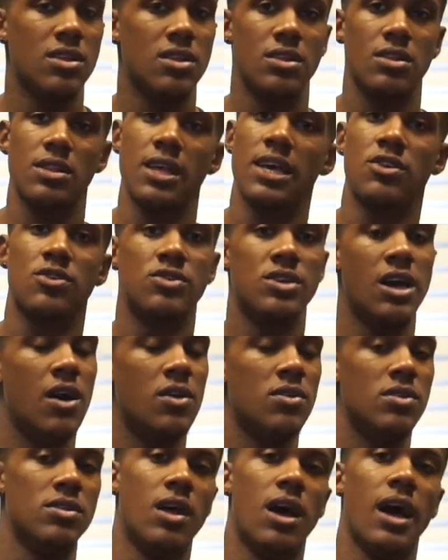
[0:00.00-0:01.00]
later
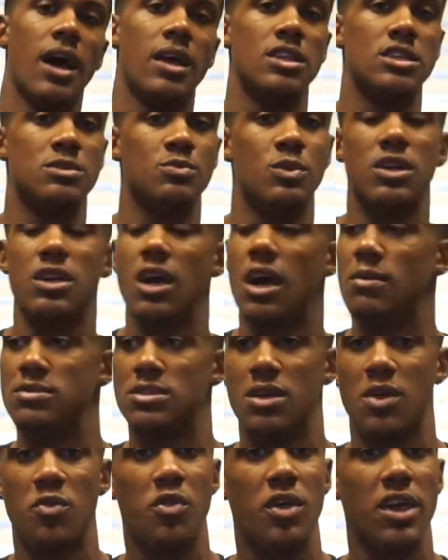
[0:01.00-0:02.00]
down the line this
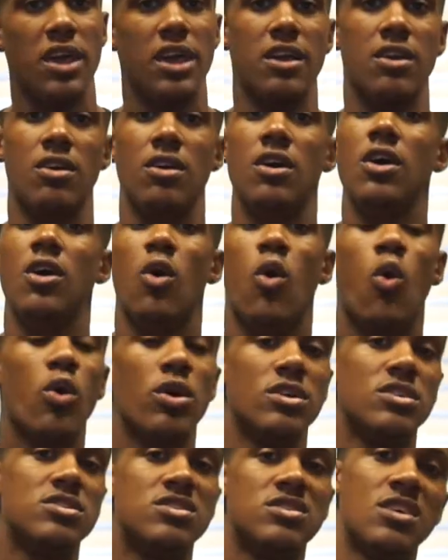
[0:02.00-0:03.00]
becomes a thing
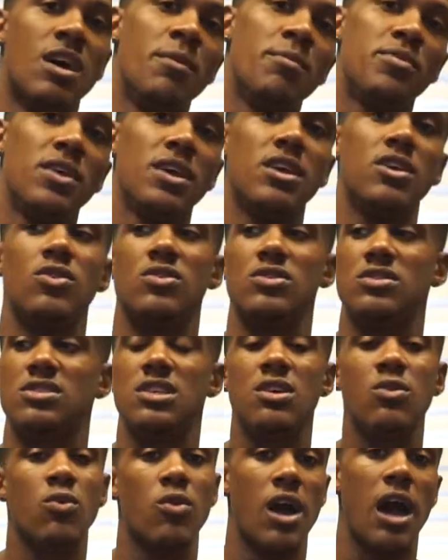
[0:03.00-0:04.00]
or something, you'll
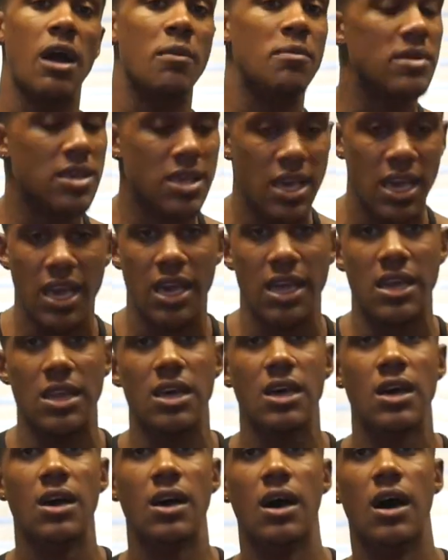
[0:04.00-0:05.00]
see where I began.
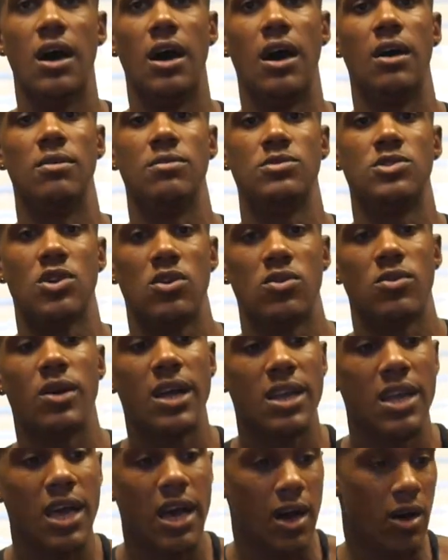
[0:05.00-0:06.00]
So
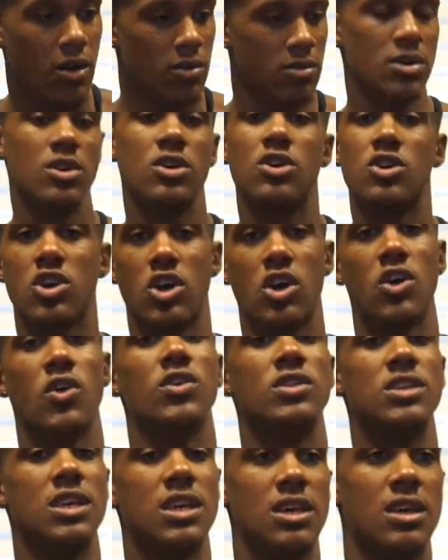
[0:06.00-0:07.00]
right now,
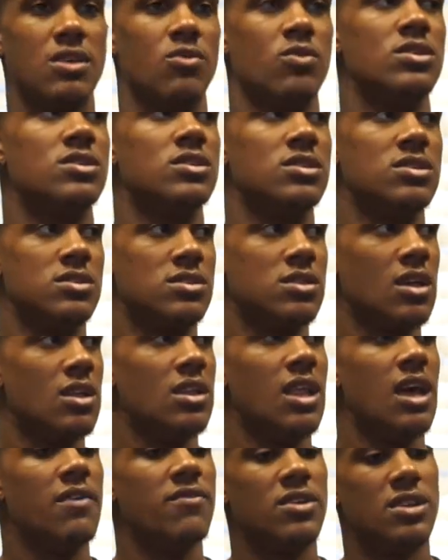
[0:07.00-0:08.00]
currently with this
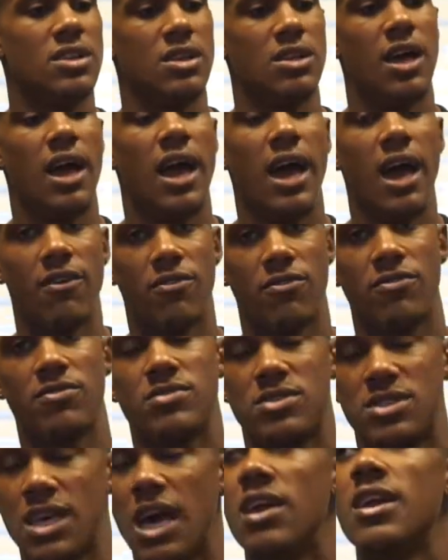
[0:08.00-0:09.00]
11 and a
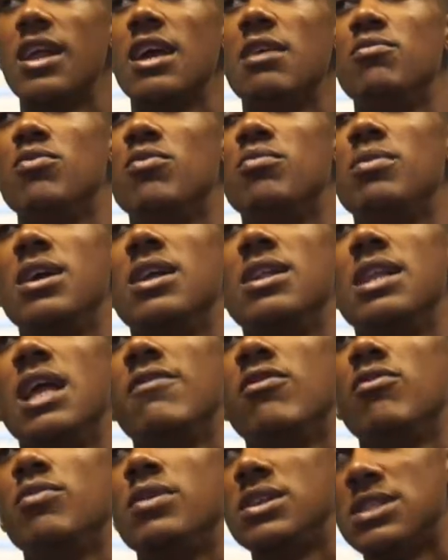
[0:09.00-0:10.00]
half, Saturday would be
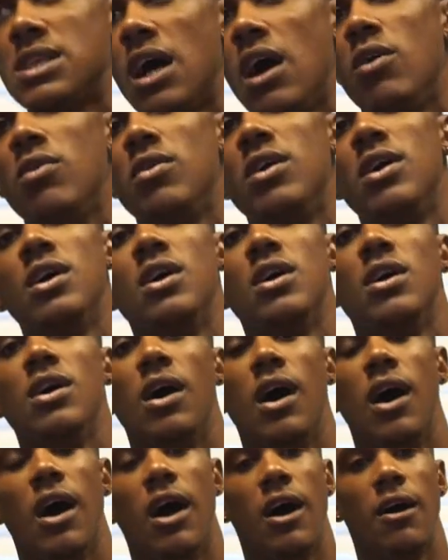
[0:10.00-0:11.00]
11 weeks out
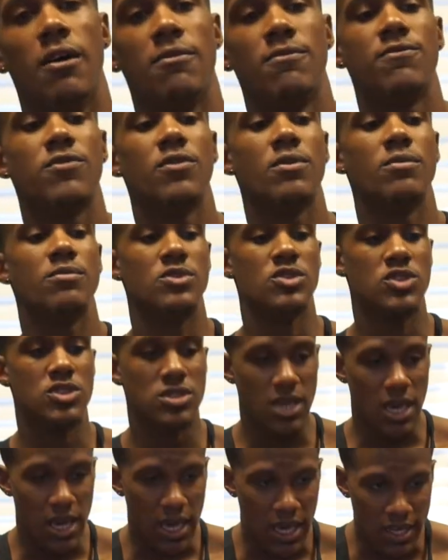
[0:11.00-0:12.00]
from the
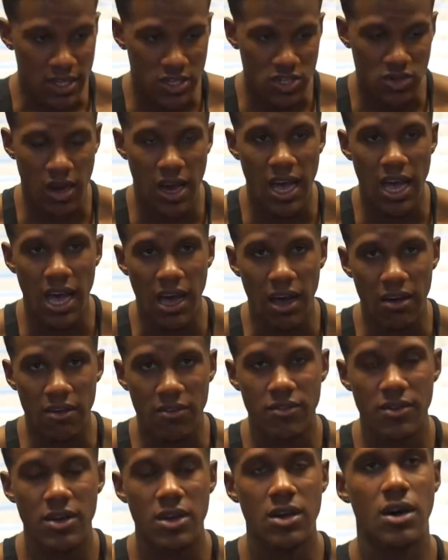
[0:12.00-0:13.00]
stage. So I
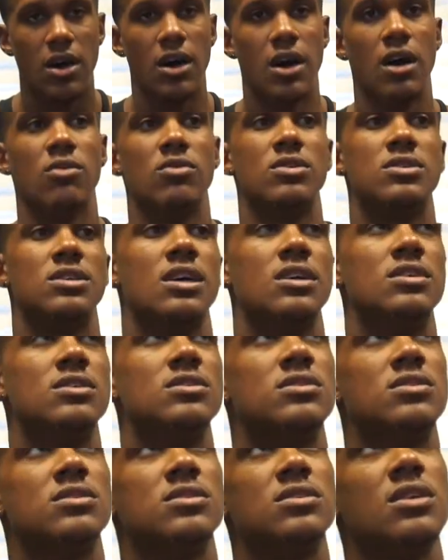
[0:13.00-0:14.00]
have,
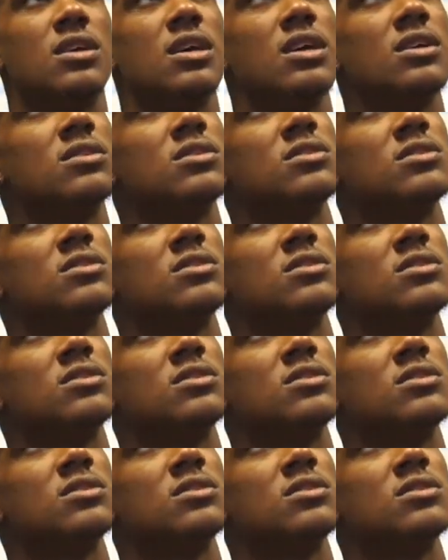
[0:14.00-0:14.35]
6,